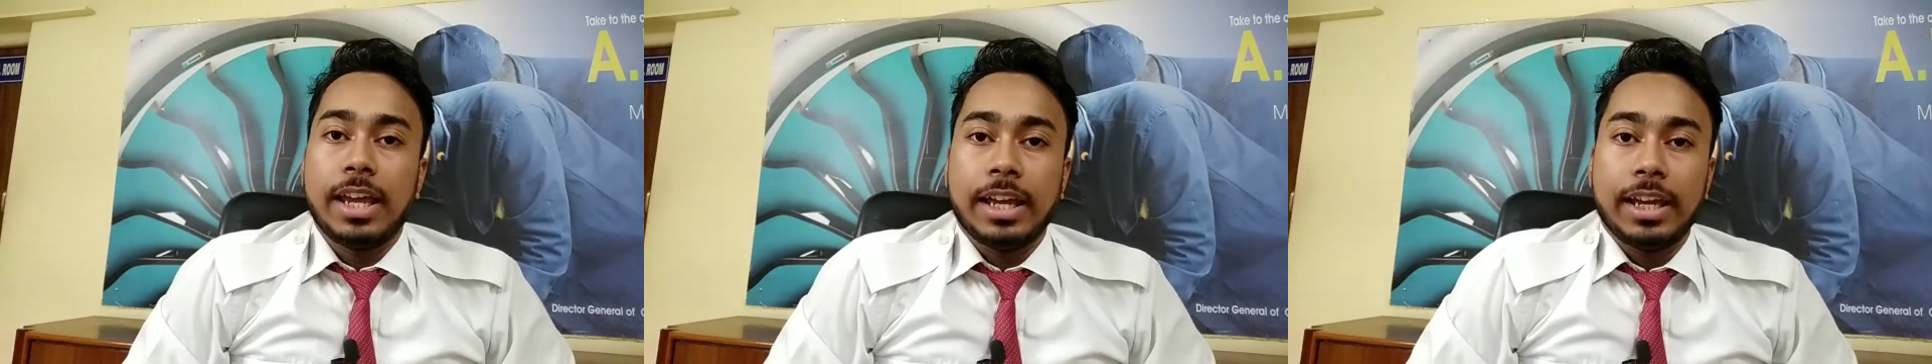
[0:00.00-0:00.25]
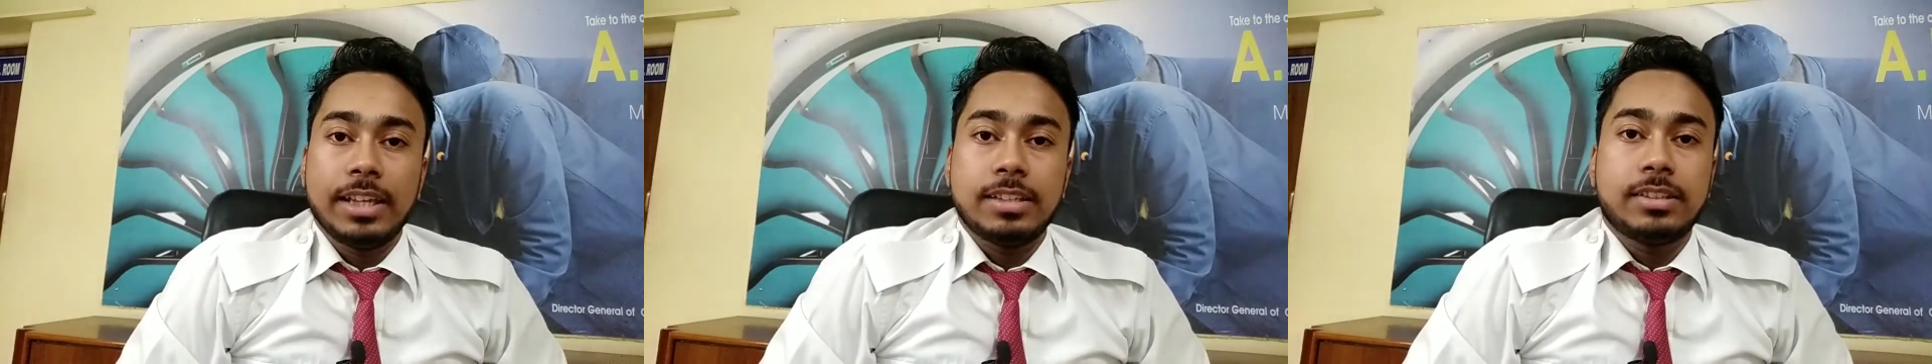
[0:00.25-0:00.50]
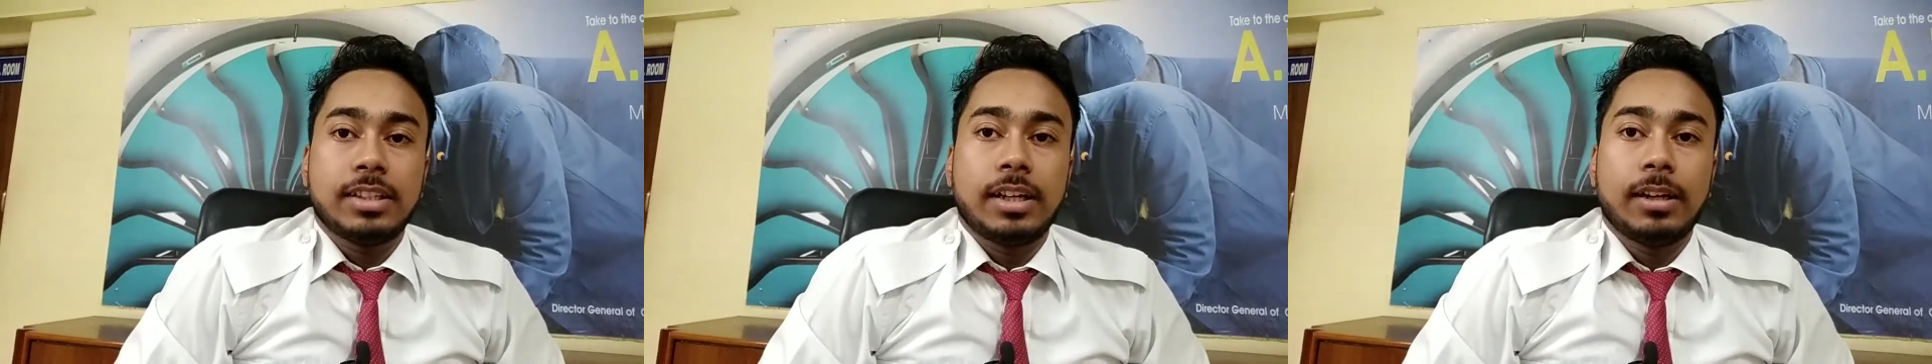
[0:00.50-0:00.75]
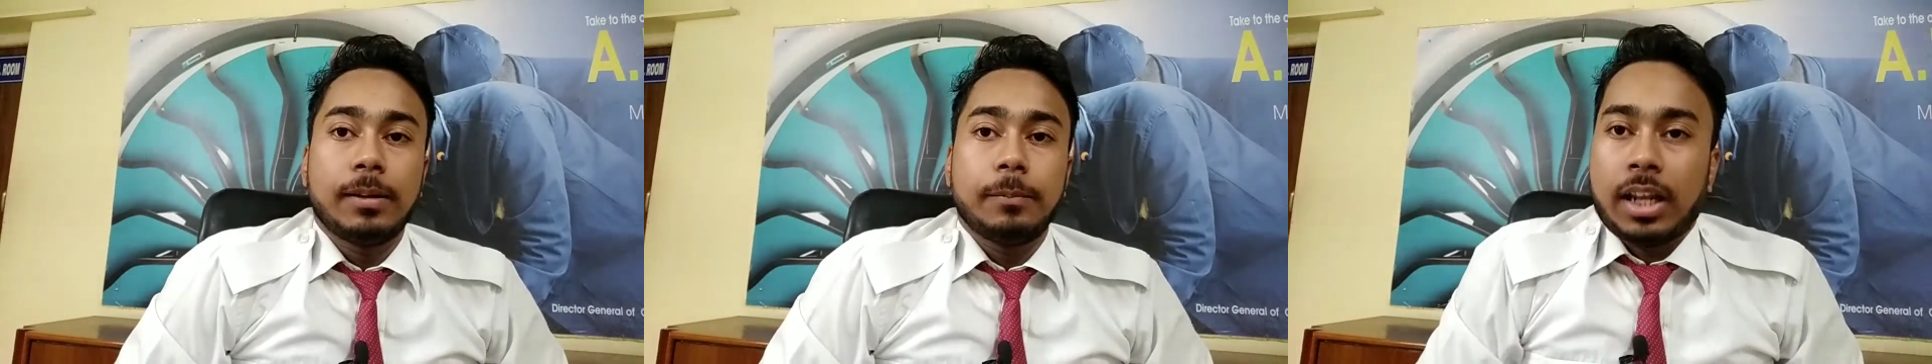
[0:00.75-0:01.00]
against
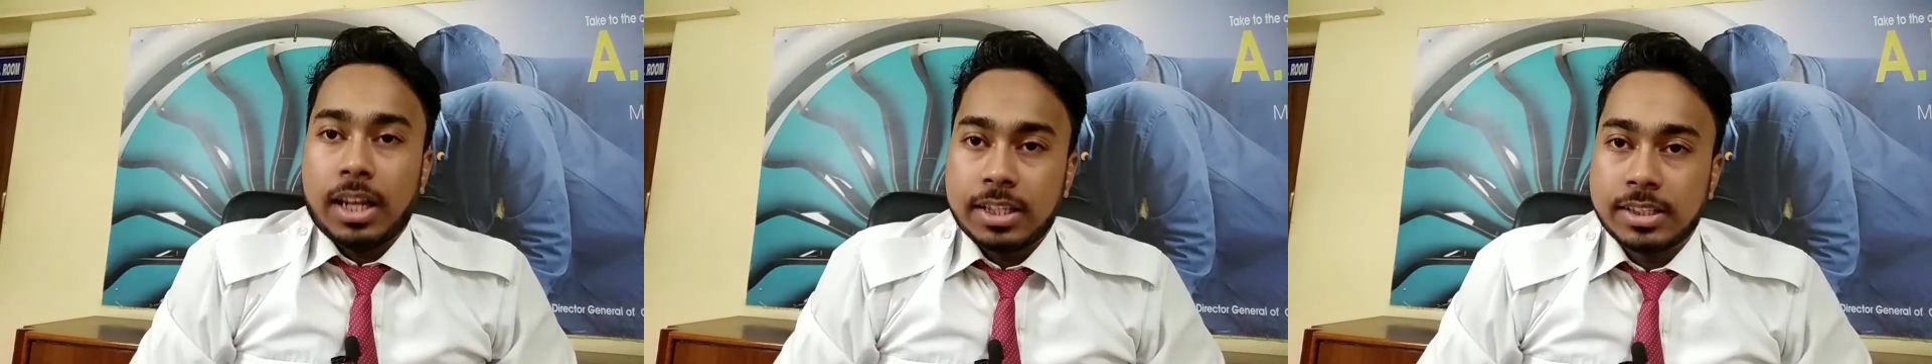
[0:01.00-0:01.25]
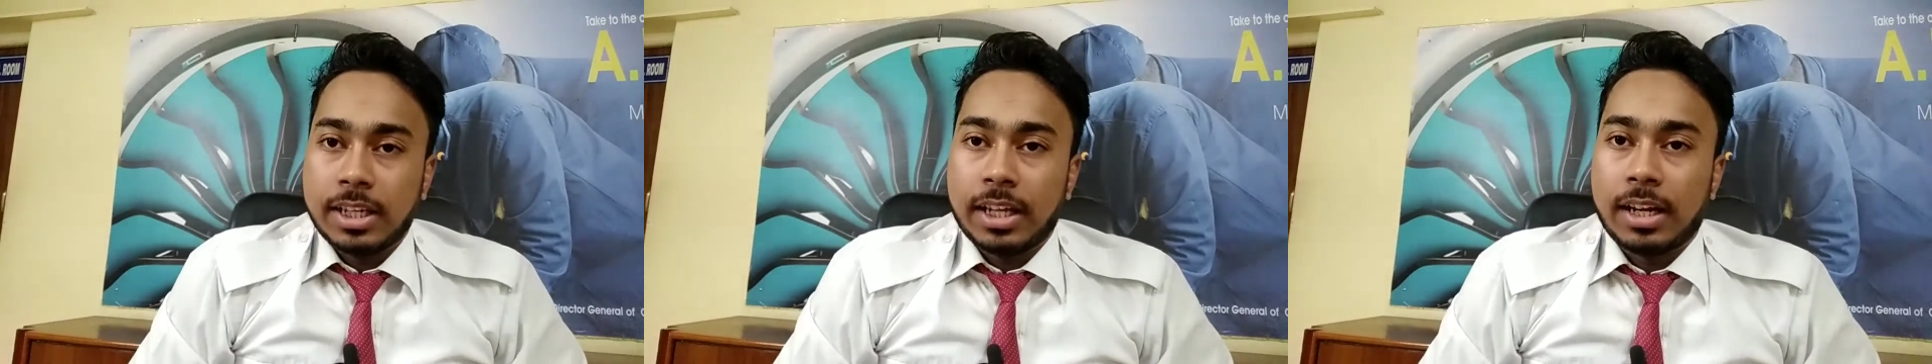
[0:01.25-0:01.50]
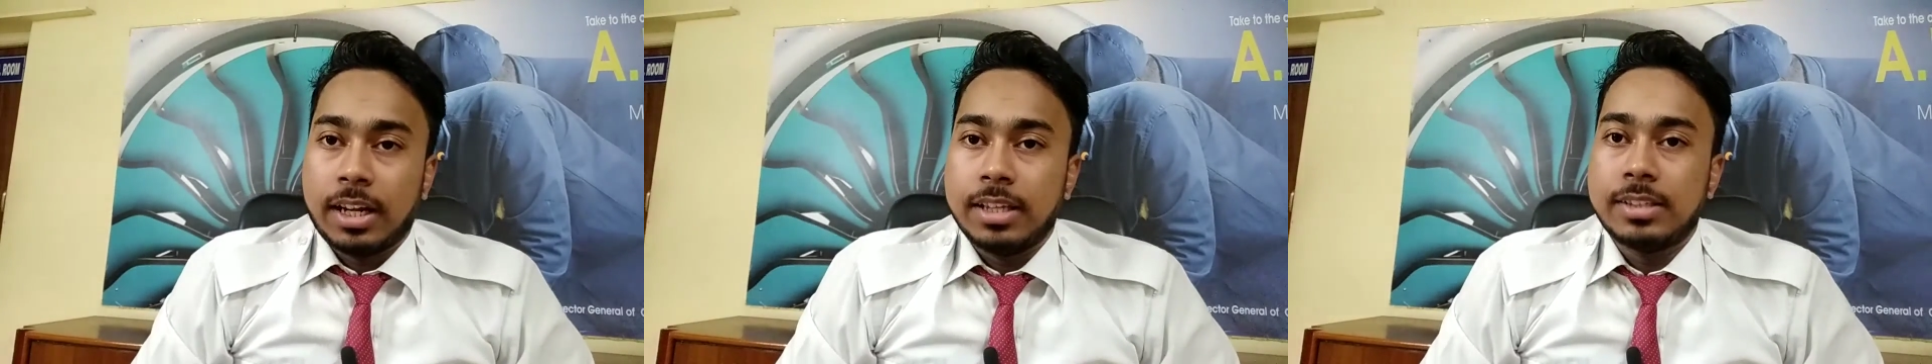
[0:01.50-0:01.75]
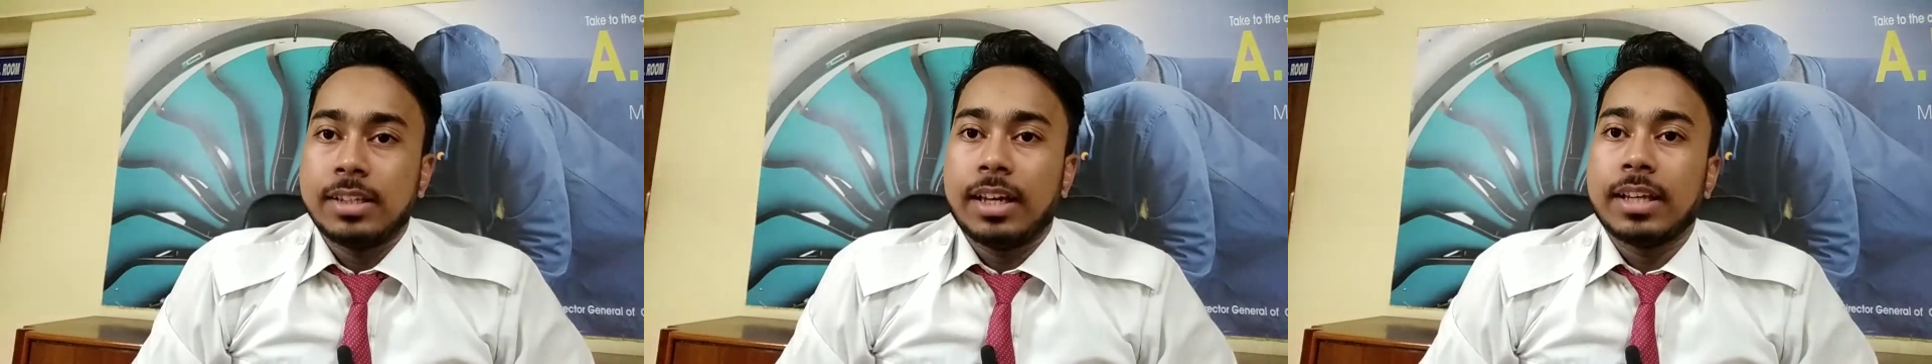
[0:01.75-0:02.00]
the Alaska
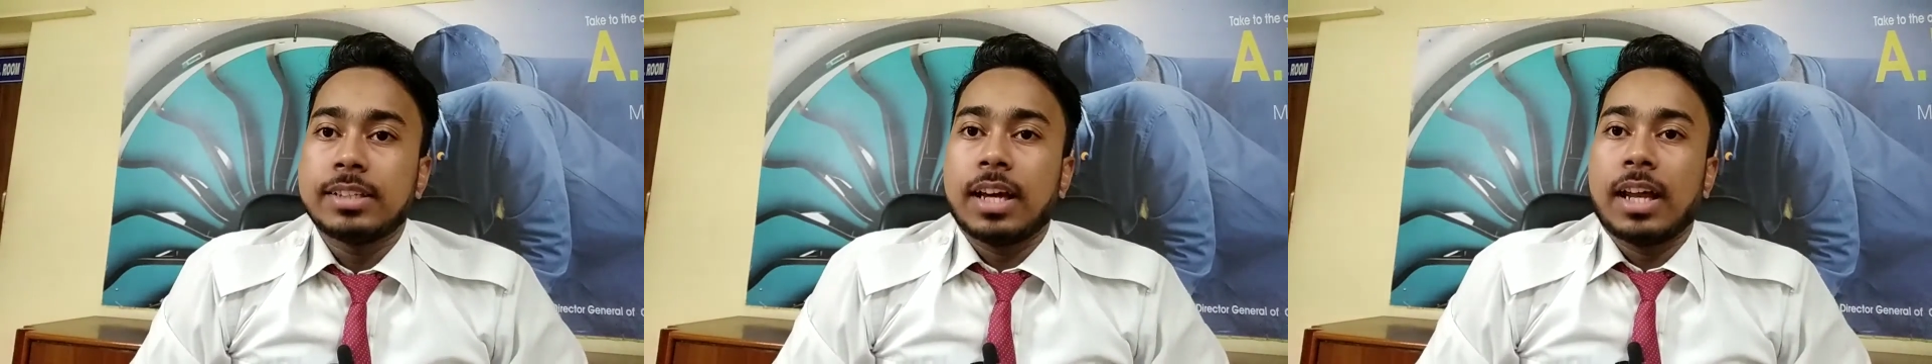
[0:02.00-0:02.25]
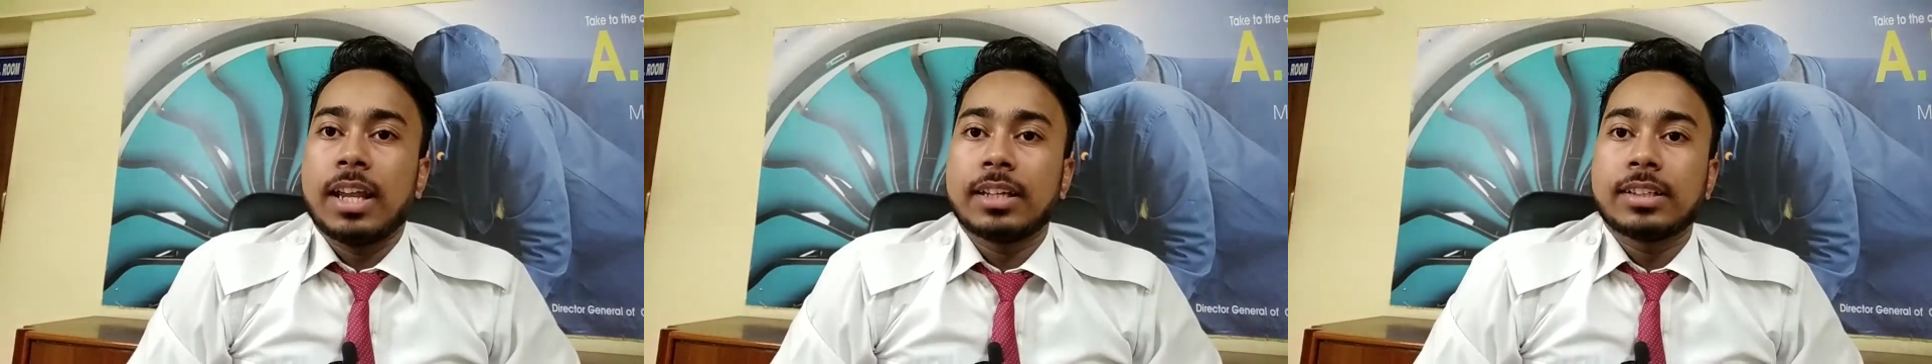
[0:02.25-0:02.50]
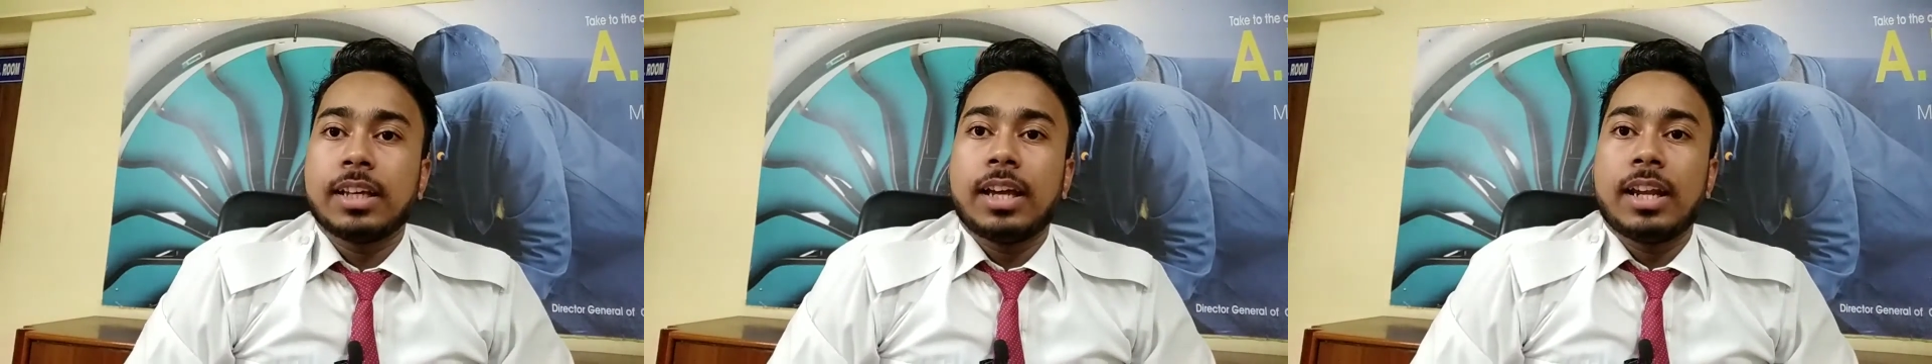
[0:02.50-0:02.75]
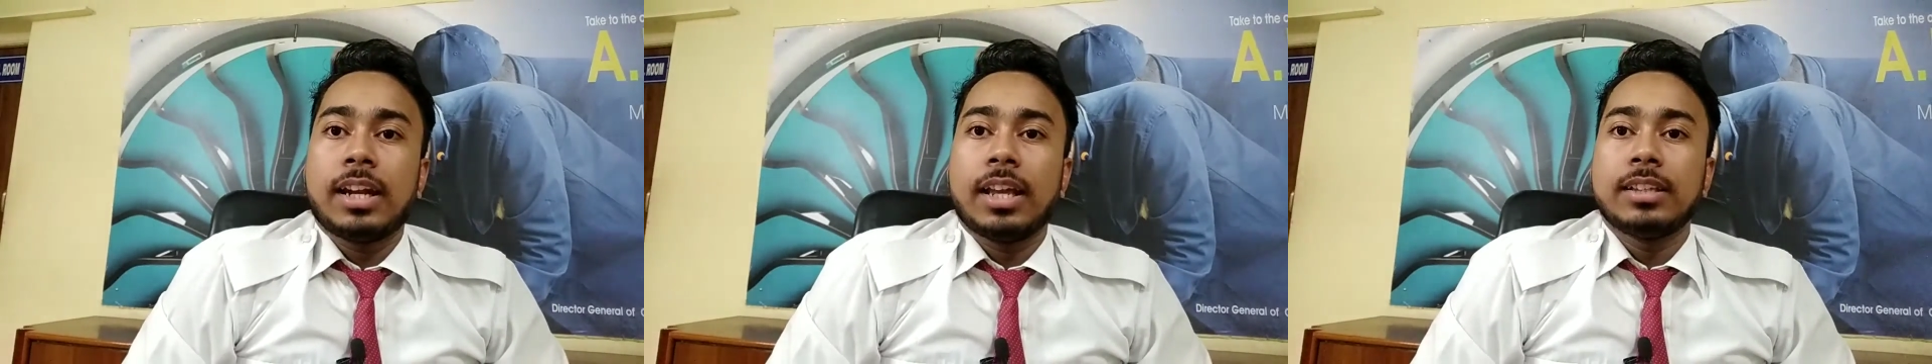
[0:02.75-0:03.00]
Airlines, as Alaska
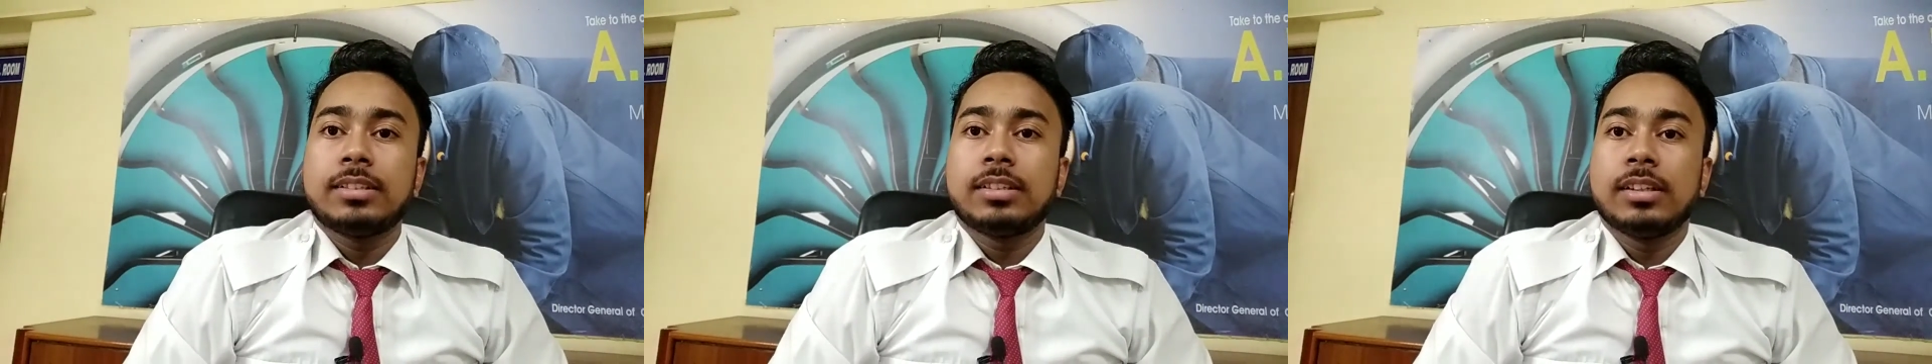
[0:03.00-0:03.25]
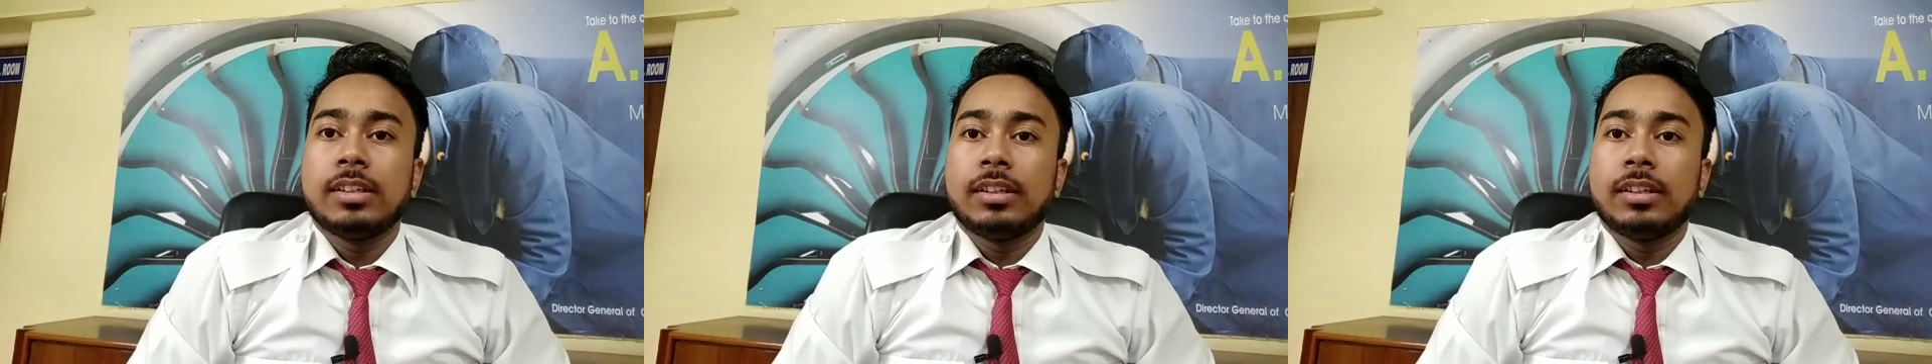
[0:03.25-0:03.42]
Airlines